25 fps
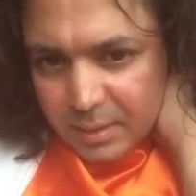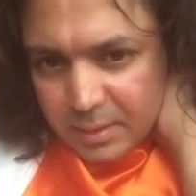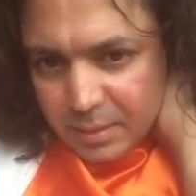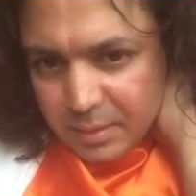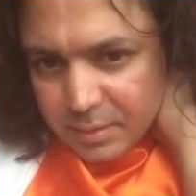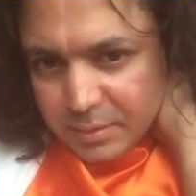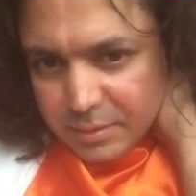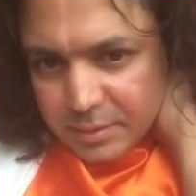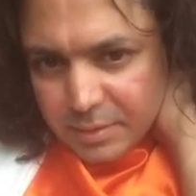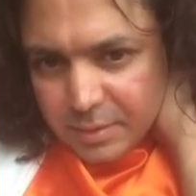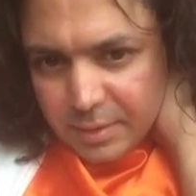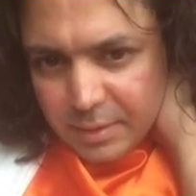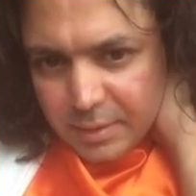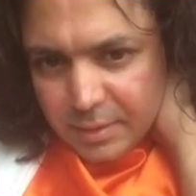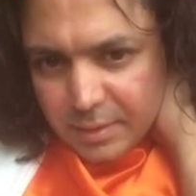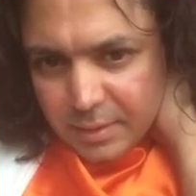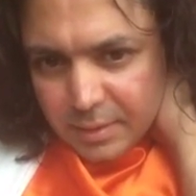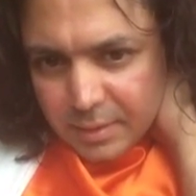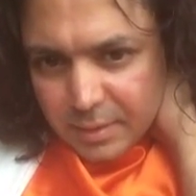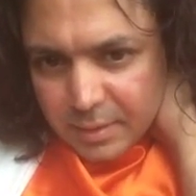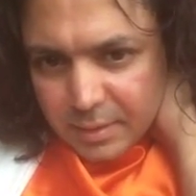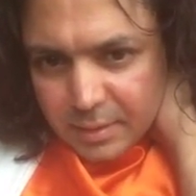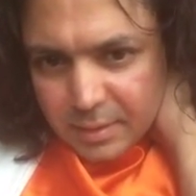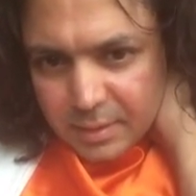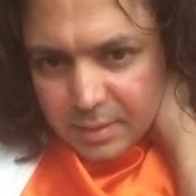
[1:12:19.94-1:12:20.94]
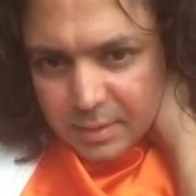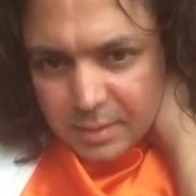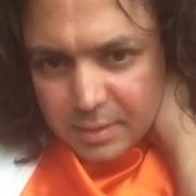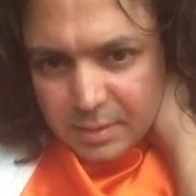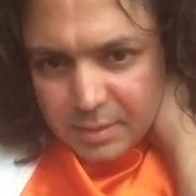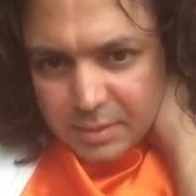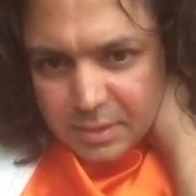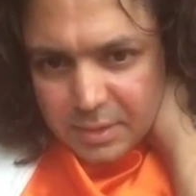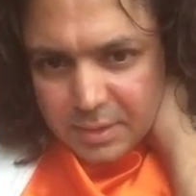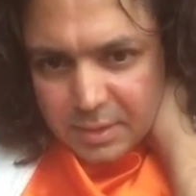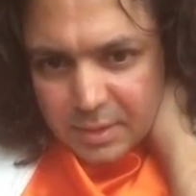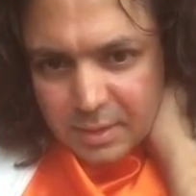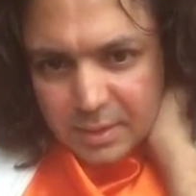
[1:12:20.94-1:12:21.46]

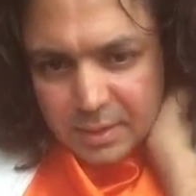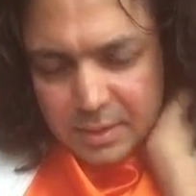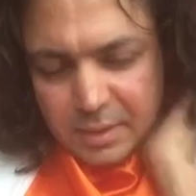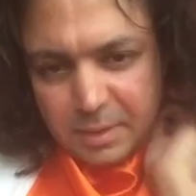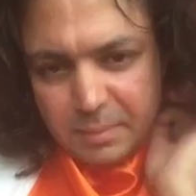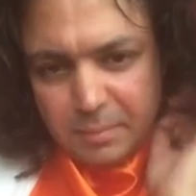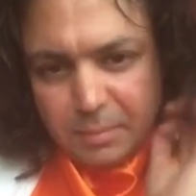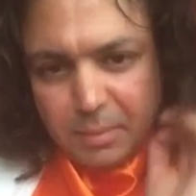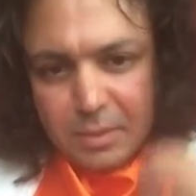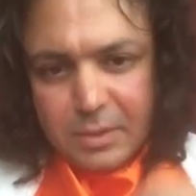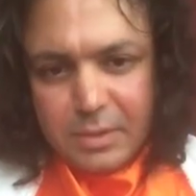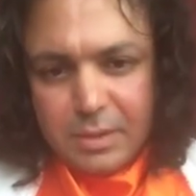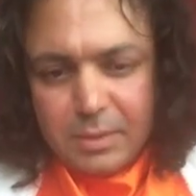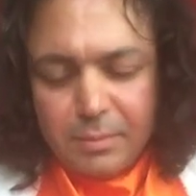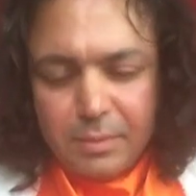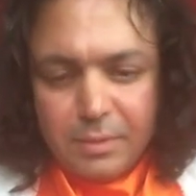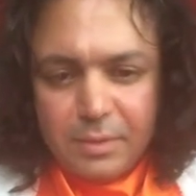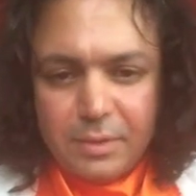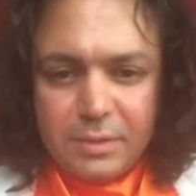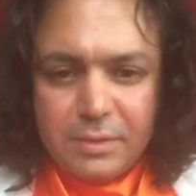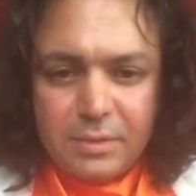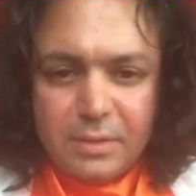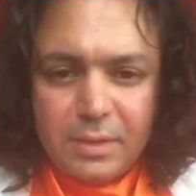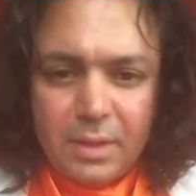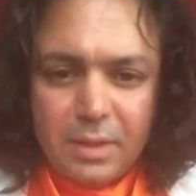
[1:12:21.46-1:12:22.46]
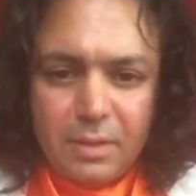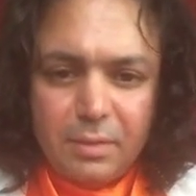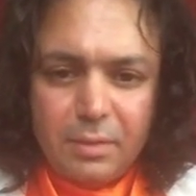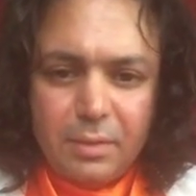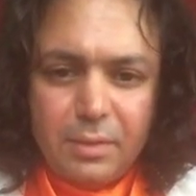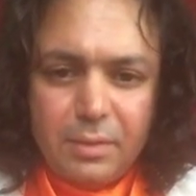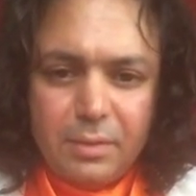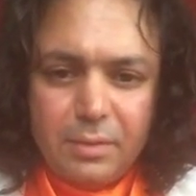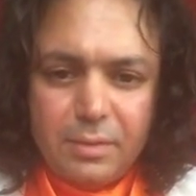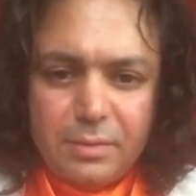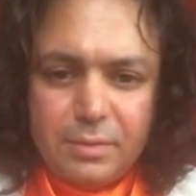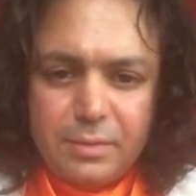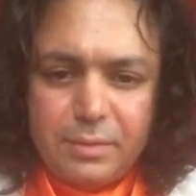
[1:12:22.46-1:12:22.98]
Gina Lynn, Moksha Mukti is not going
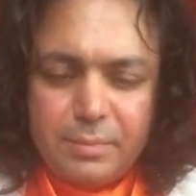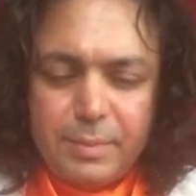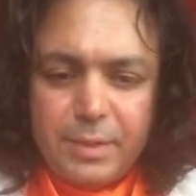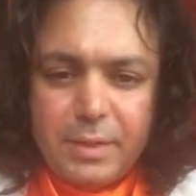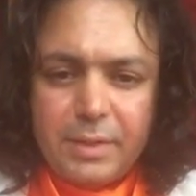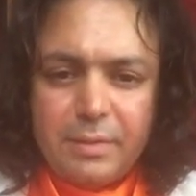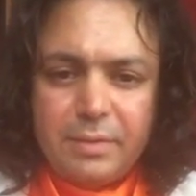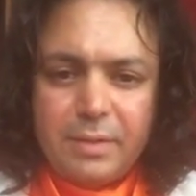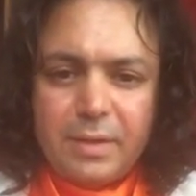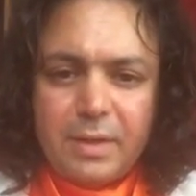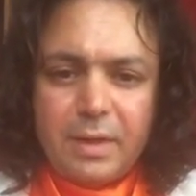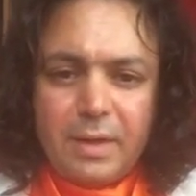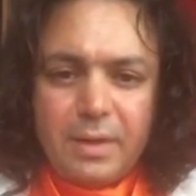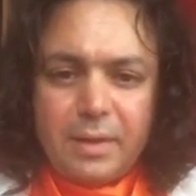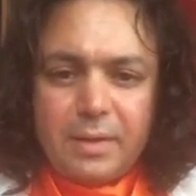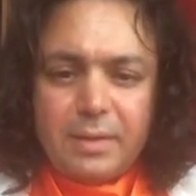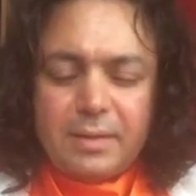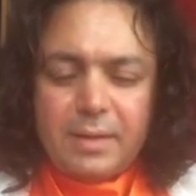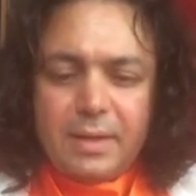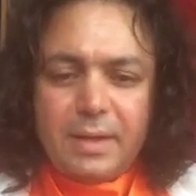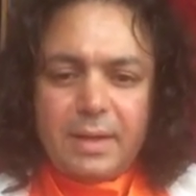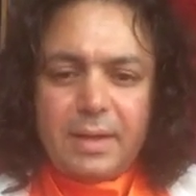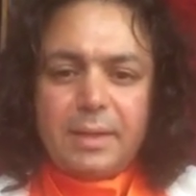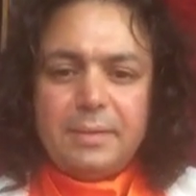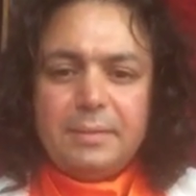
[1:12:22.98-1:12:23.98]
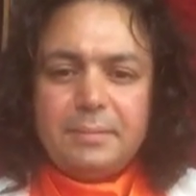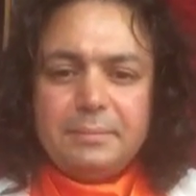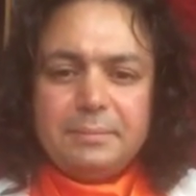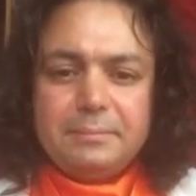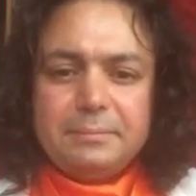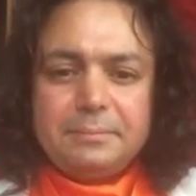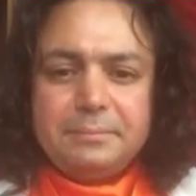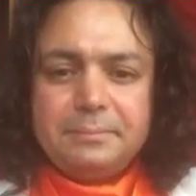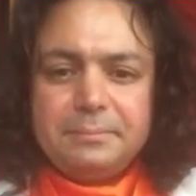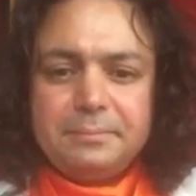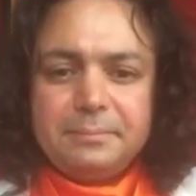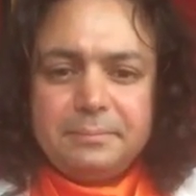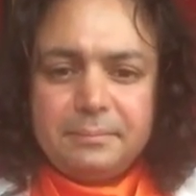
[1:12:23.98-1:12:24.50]
to speak regarding that
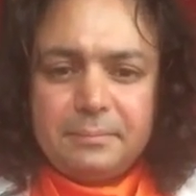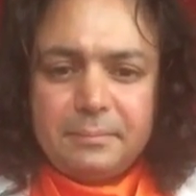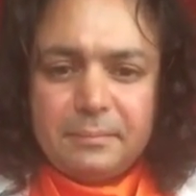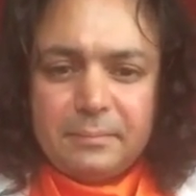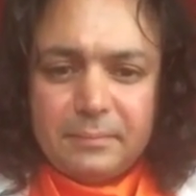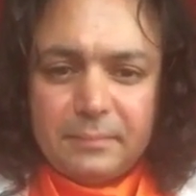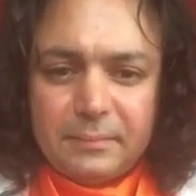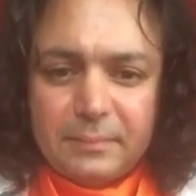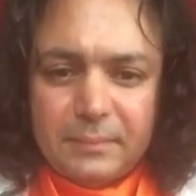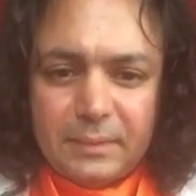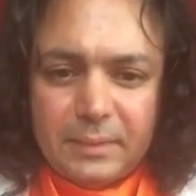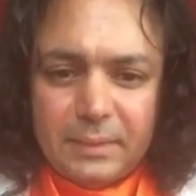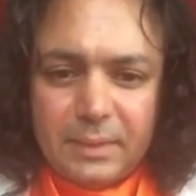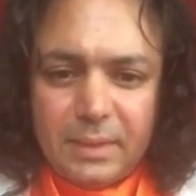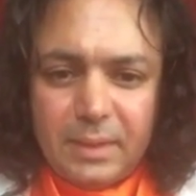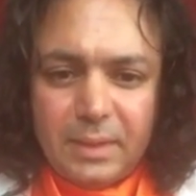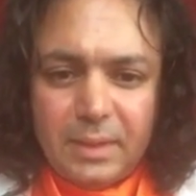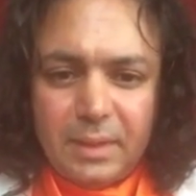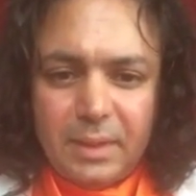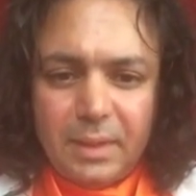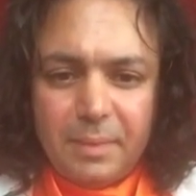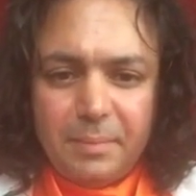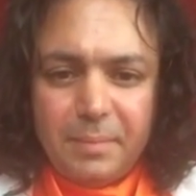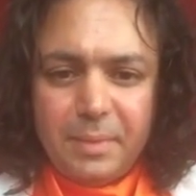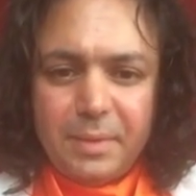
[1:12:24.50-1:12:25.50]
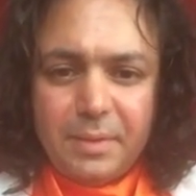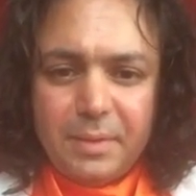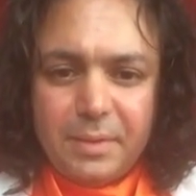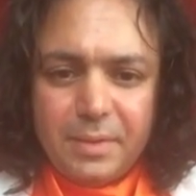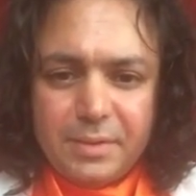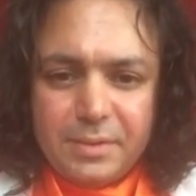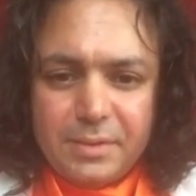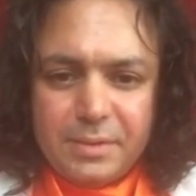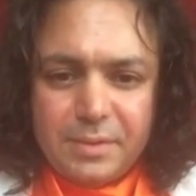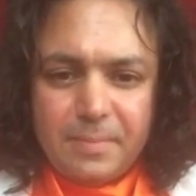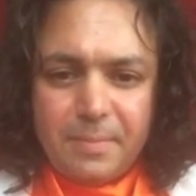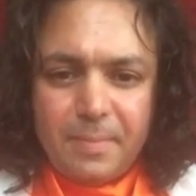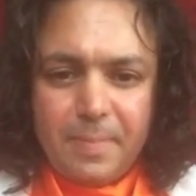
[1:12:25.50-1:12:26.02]

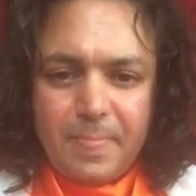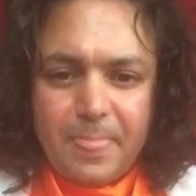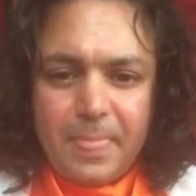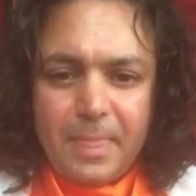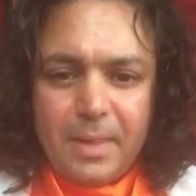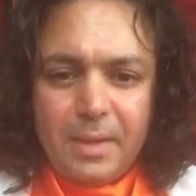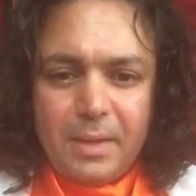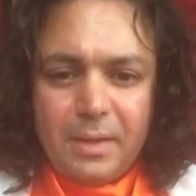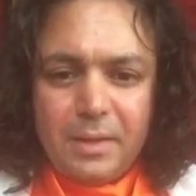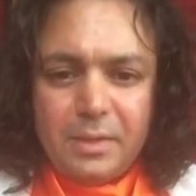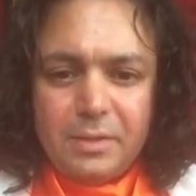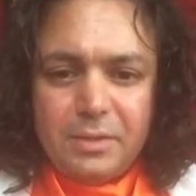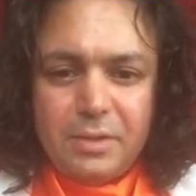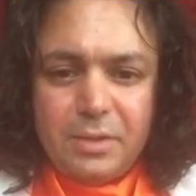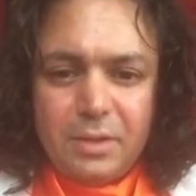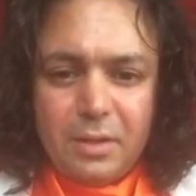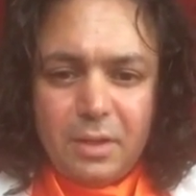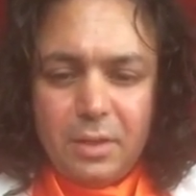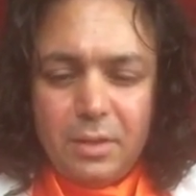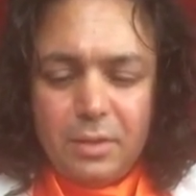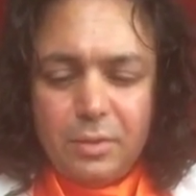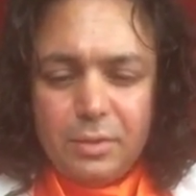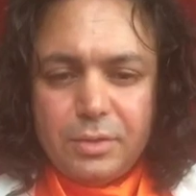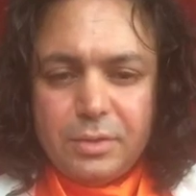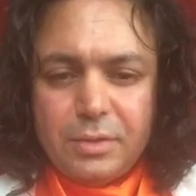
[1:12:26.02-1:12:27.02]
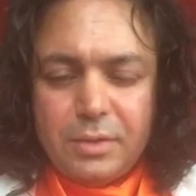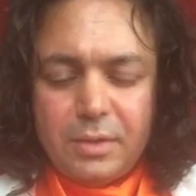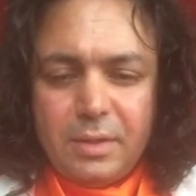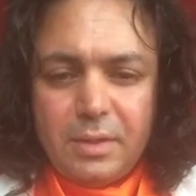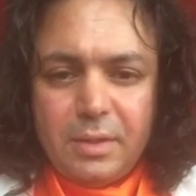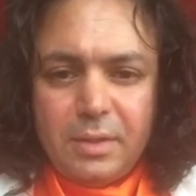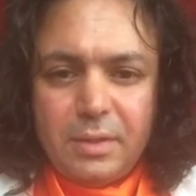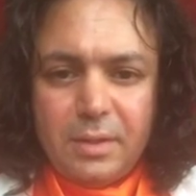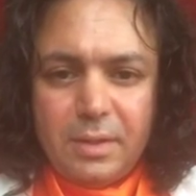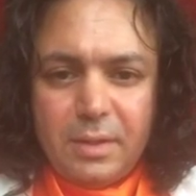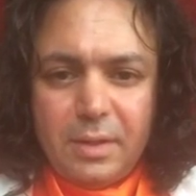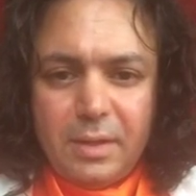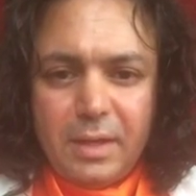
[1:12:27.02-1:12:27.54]
because, see, all those
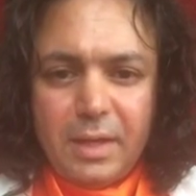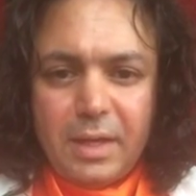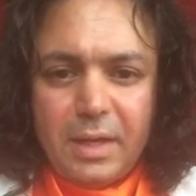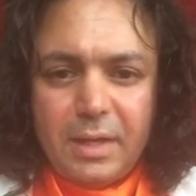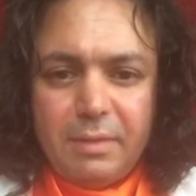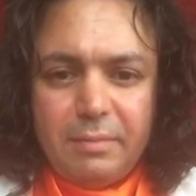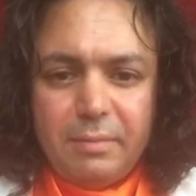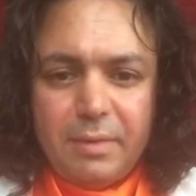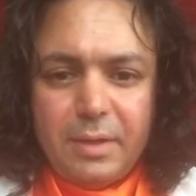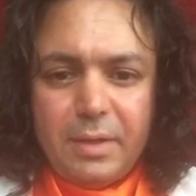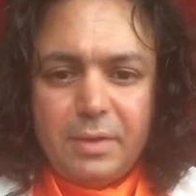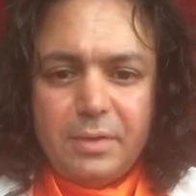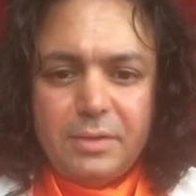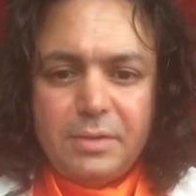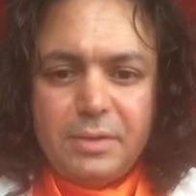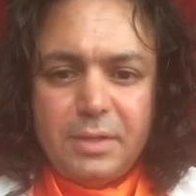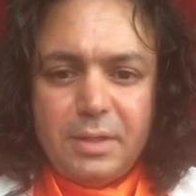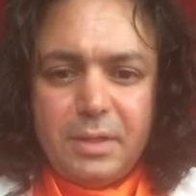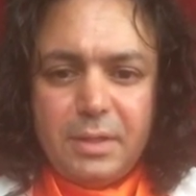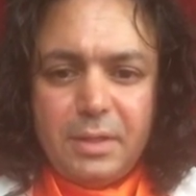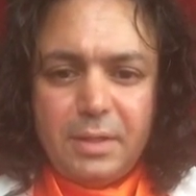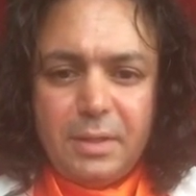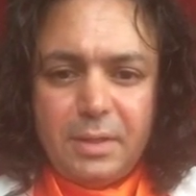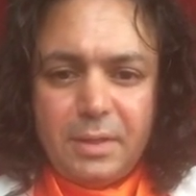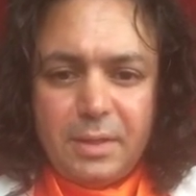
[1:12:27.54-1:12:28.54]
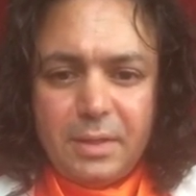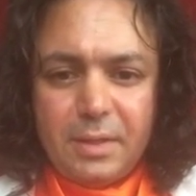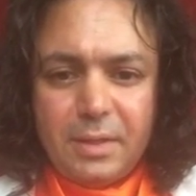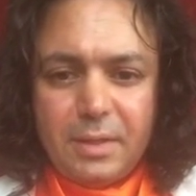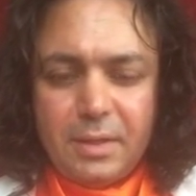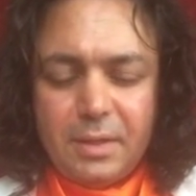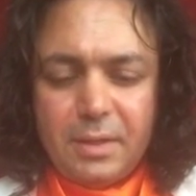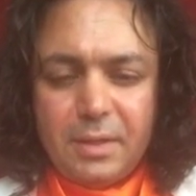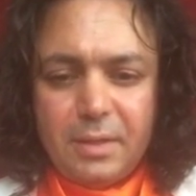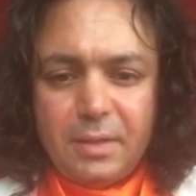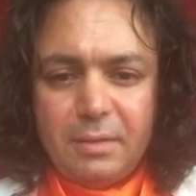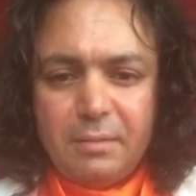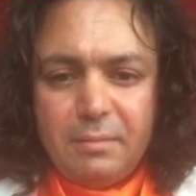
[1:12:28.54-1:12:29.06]
negative energy,
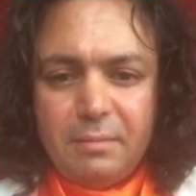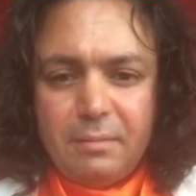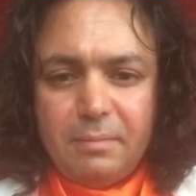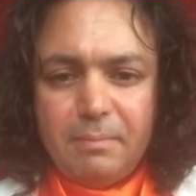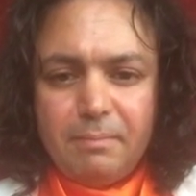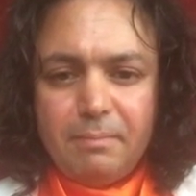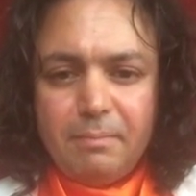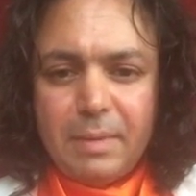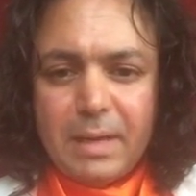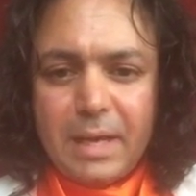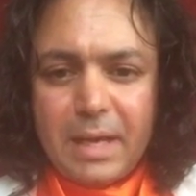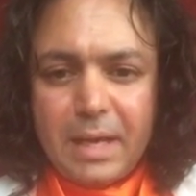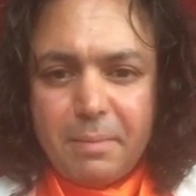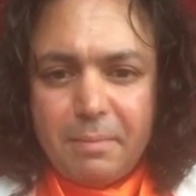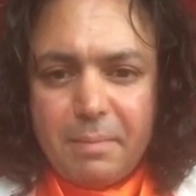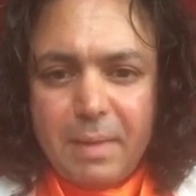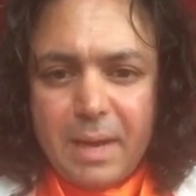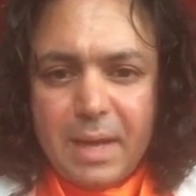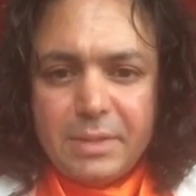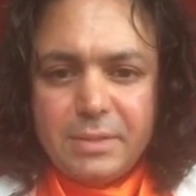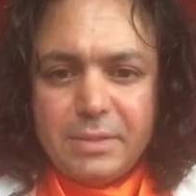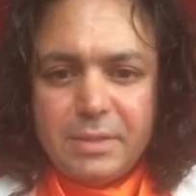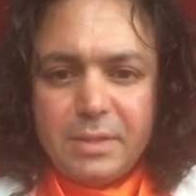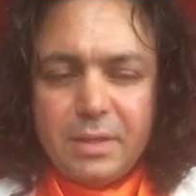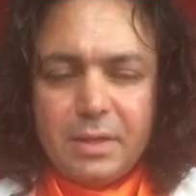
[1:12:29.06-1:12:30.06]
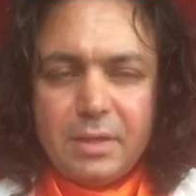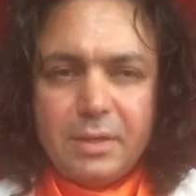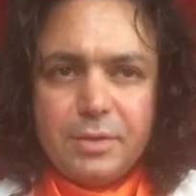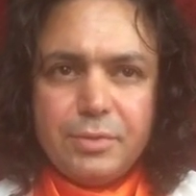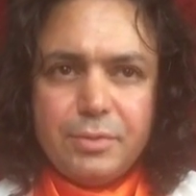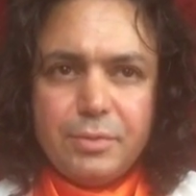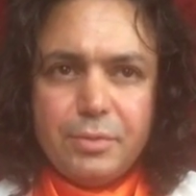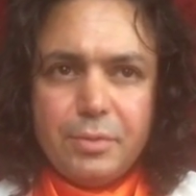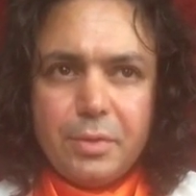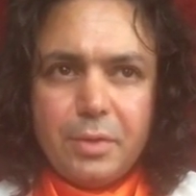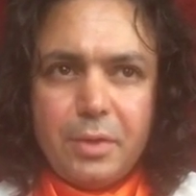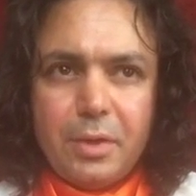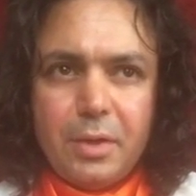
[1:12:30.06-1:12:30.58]
black magic and
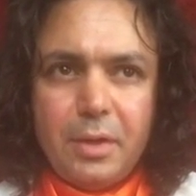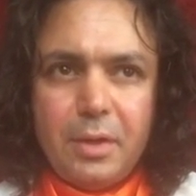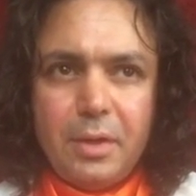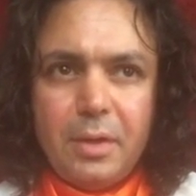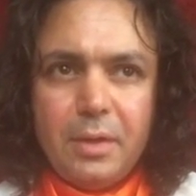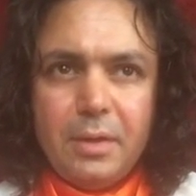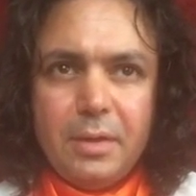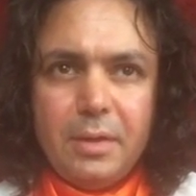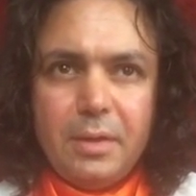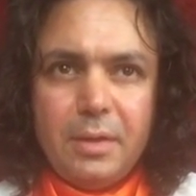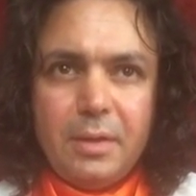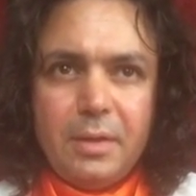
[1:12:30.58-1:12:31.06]
so-called,